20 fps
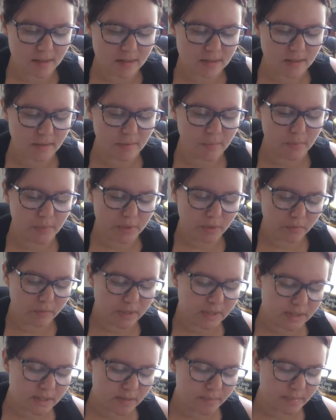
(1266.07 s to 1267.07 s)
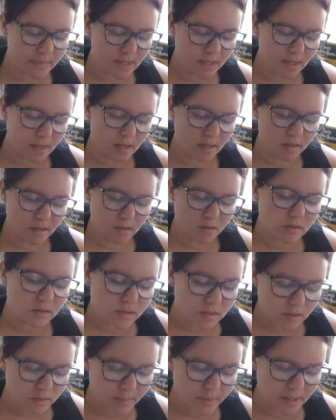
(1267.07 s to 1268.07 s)
So when you read something and you
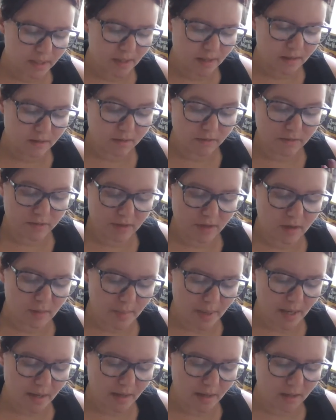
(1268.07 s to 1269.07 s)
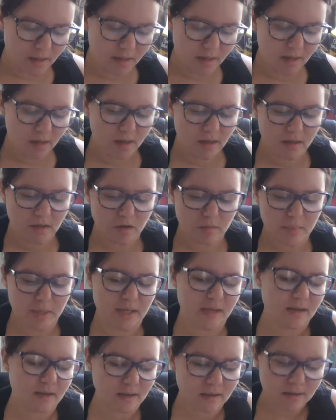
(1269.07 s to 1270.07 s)
consume it and you think about it, you're
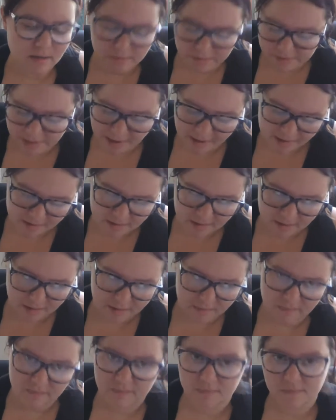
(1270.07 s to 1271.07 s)
making it a reality.